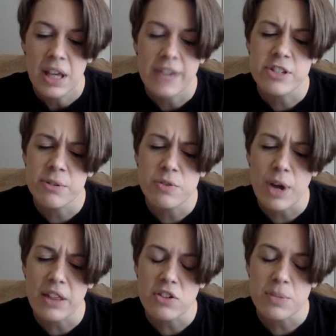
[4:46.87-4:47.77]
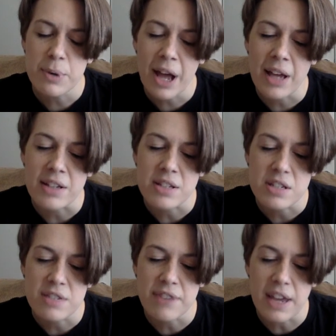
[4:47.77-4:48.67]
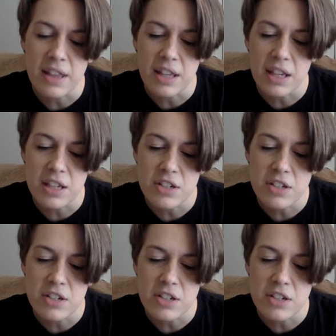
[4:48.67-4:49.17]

And she was rather surprised to find that he